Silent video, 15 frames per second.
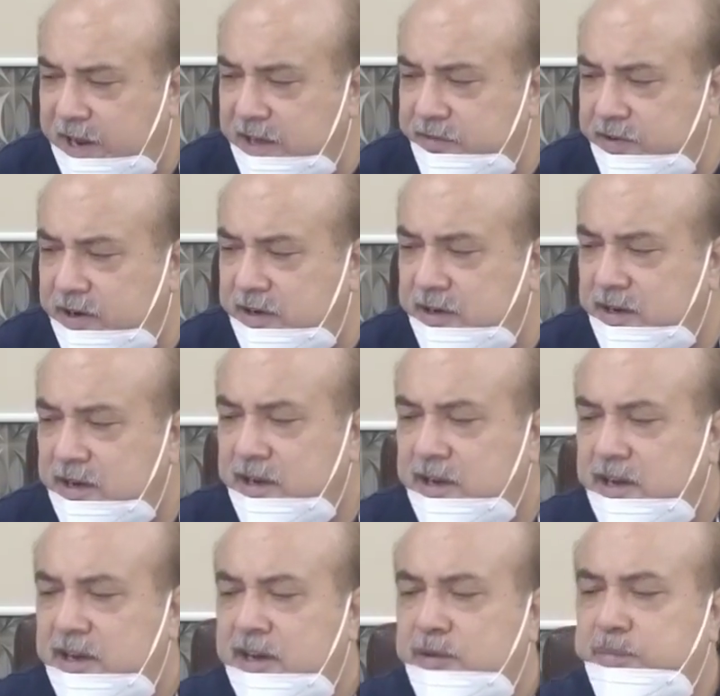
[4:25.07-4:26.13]
private,
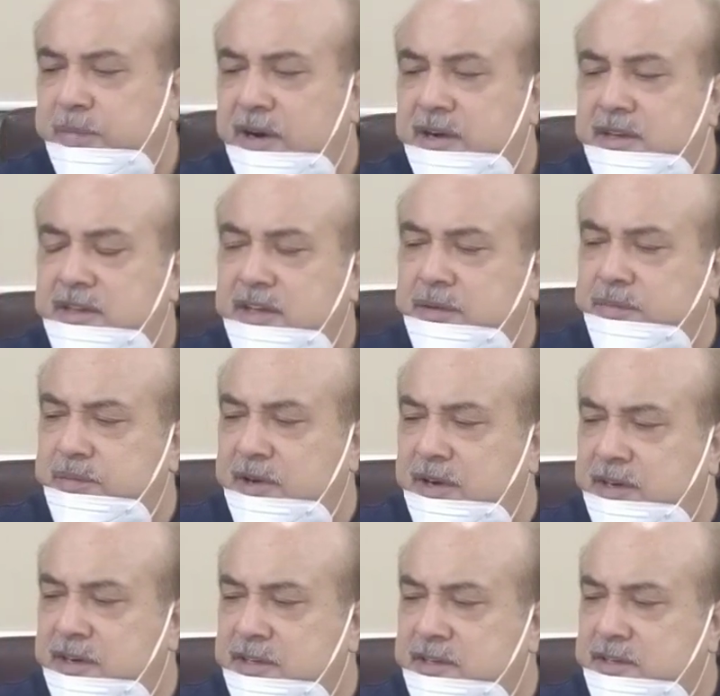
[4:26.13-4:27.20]
but the
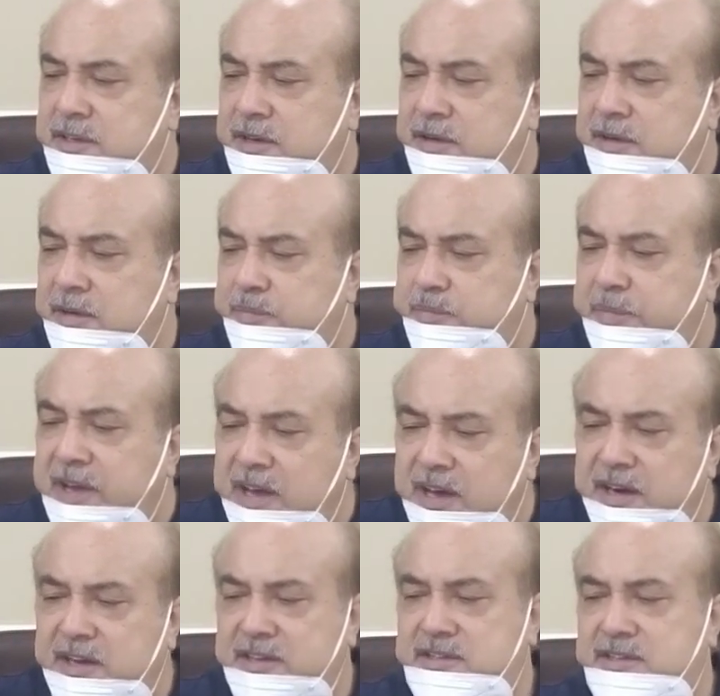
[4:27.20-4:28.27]

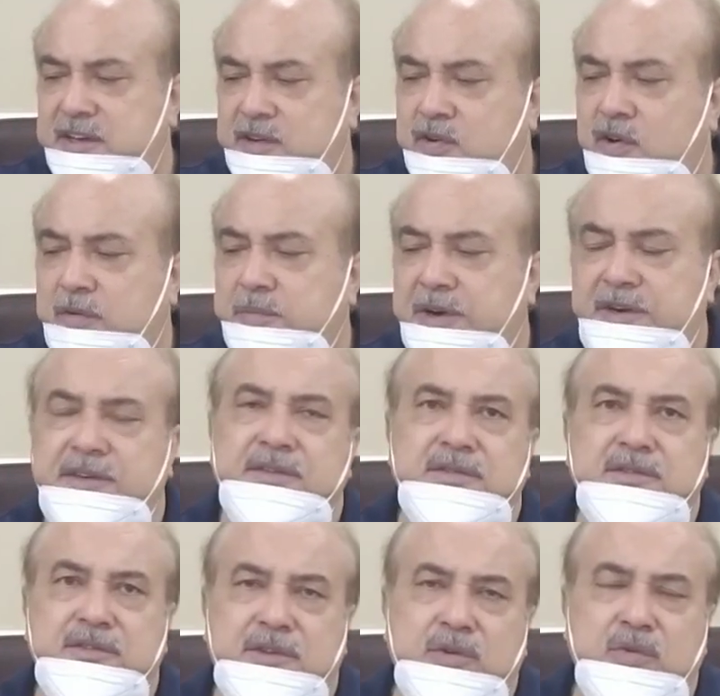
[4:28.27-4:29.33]
payer is the government
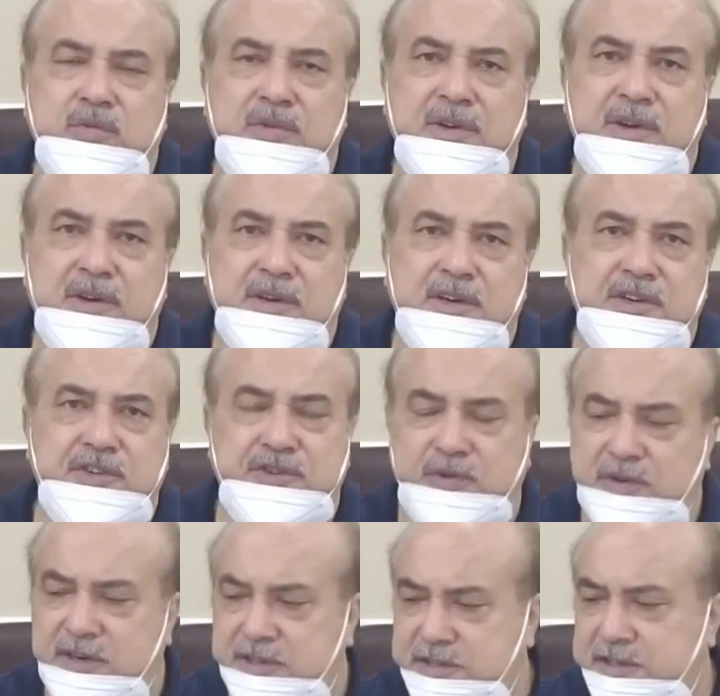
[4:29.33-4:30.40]
through
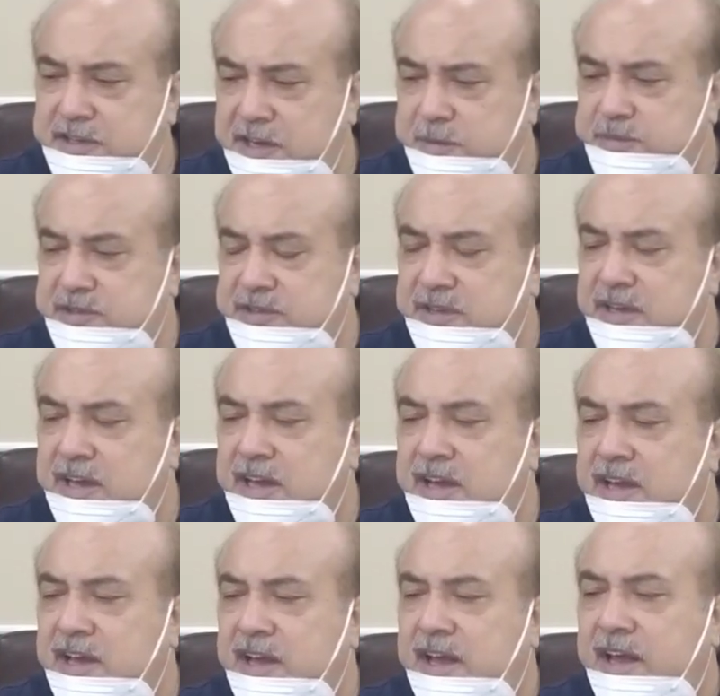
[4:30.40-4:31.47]
insurance schemes.
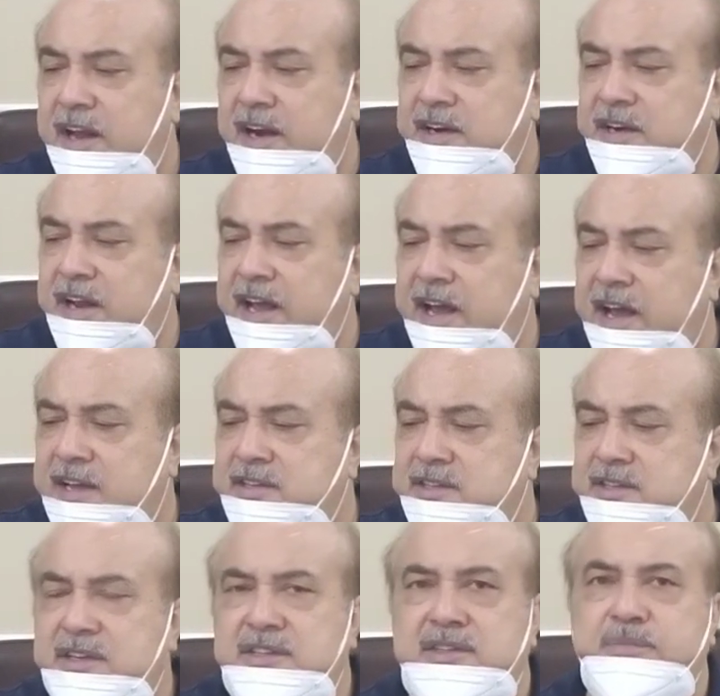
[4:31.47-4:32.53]
And
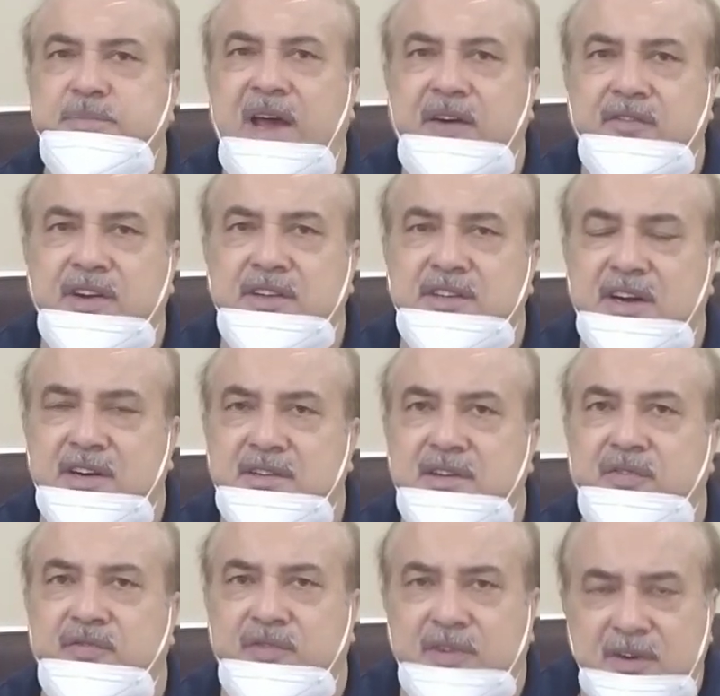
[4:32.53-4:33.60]
as this Beverage,
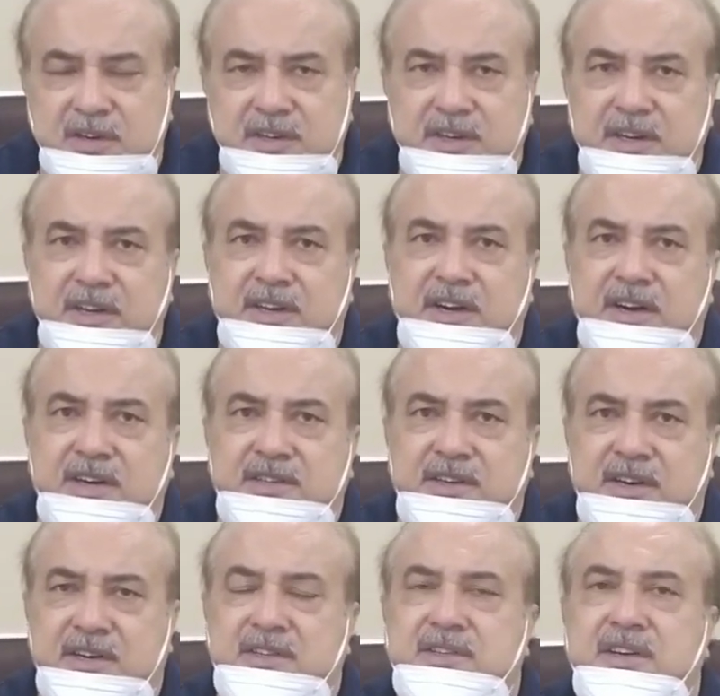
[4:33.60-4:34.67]
as the word indicates,
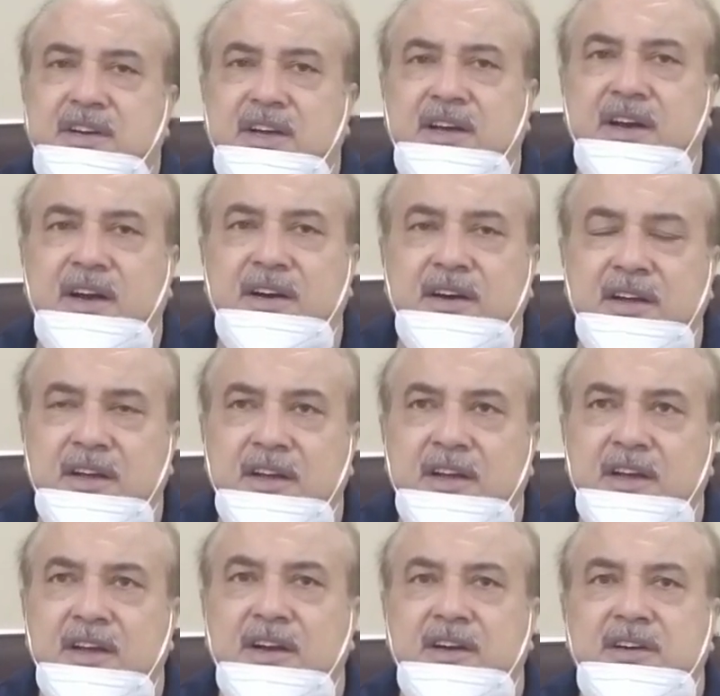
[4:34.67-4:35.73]
that is in England,
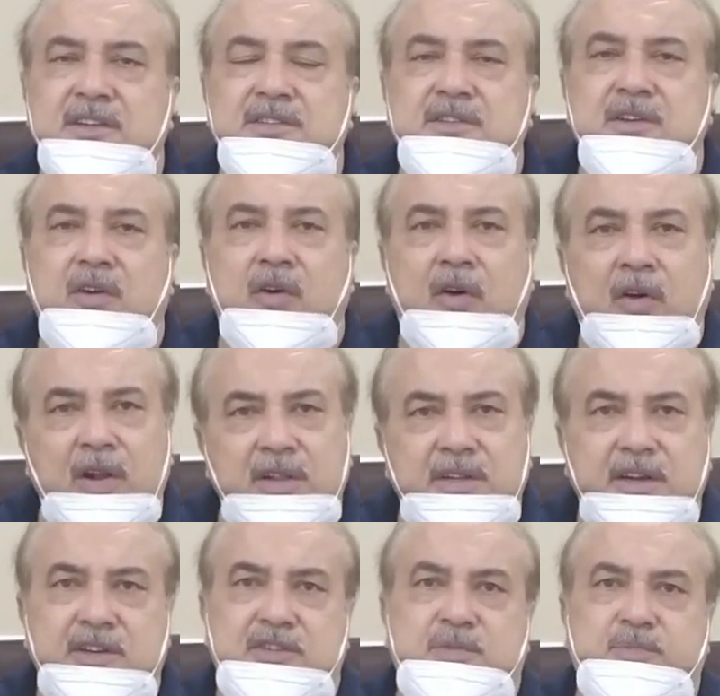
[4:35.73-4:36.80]
it is the
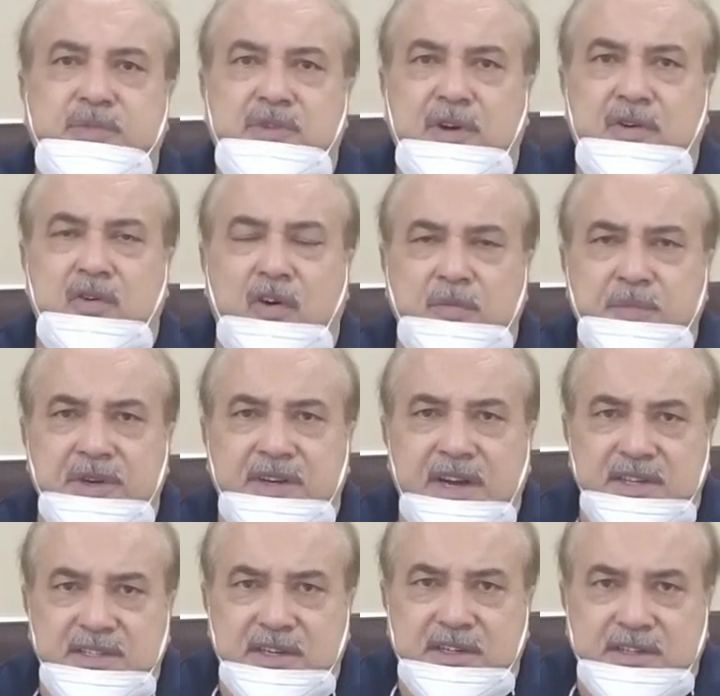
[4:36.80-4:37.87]

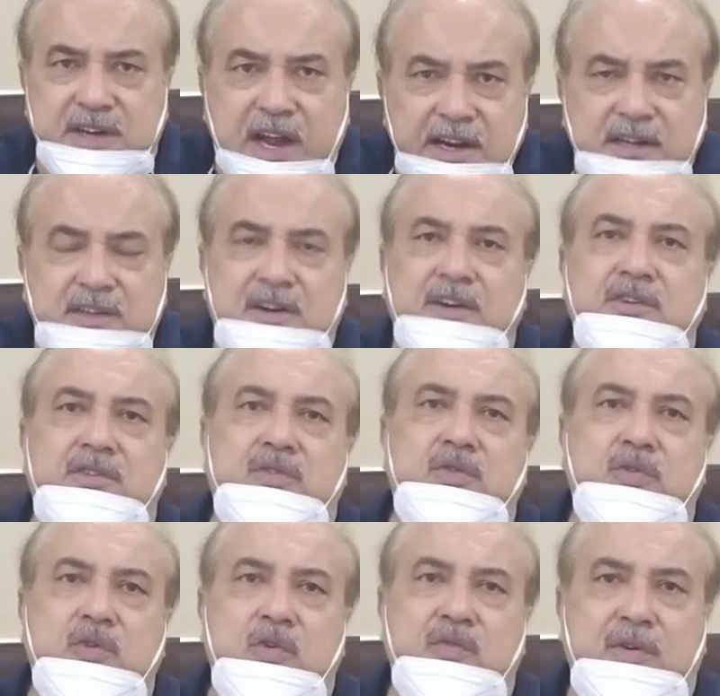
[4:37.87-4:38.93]
government has a tight
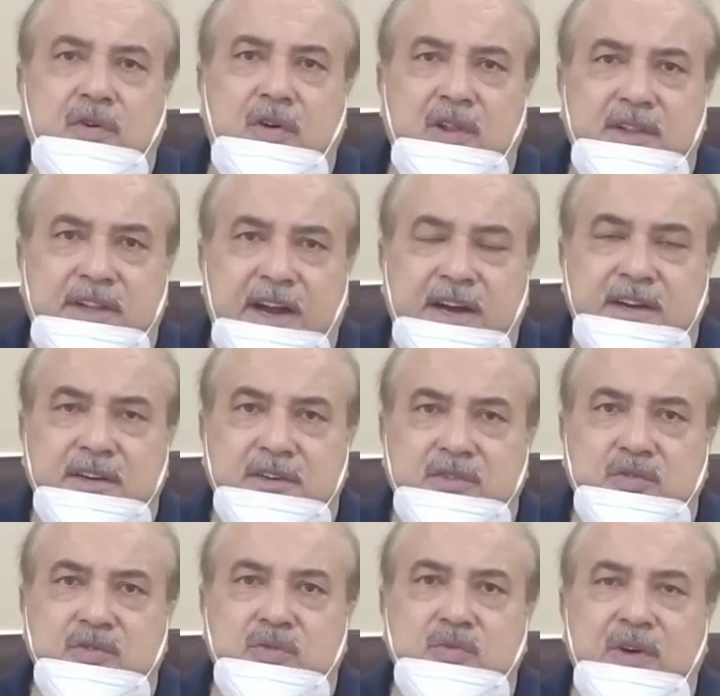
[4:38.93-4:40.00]
control over all that.
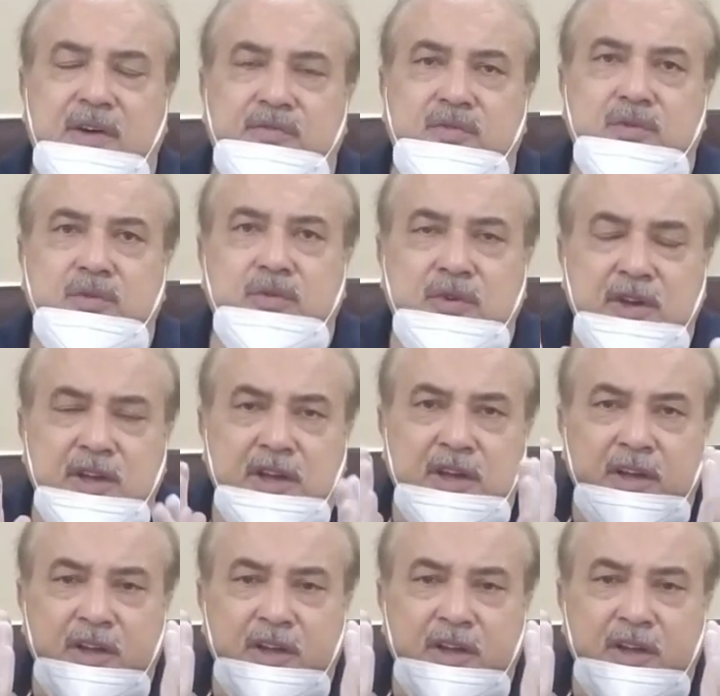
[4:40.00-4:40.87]
So you have to